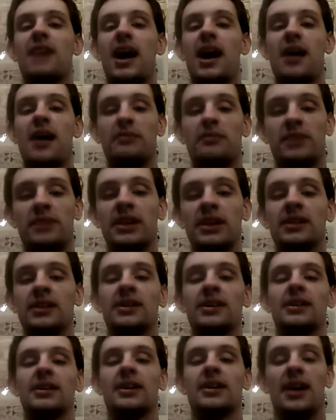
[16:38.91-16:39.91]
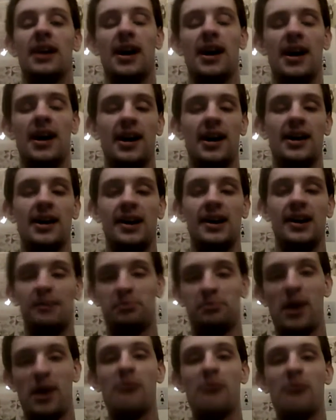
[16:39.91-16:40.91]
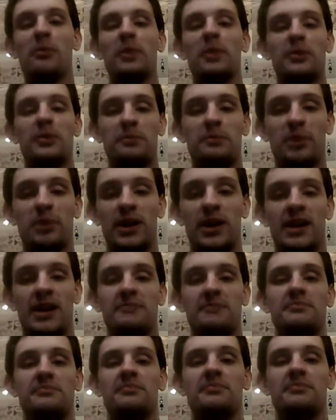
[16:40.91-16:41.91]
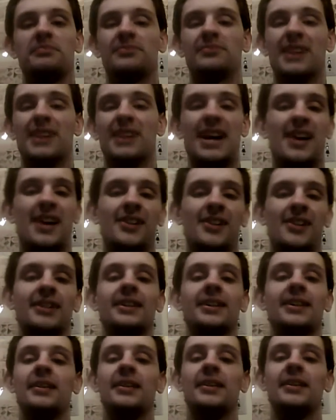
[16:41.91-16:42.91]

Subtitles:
Probably would put him, well,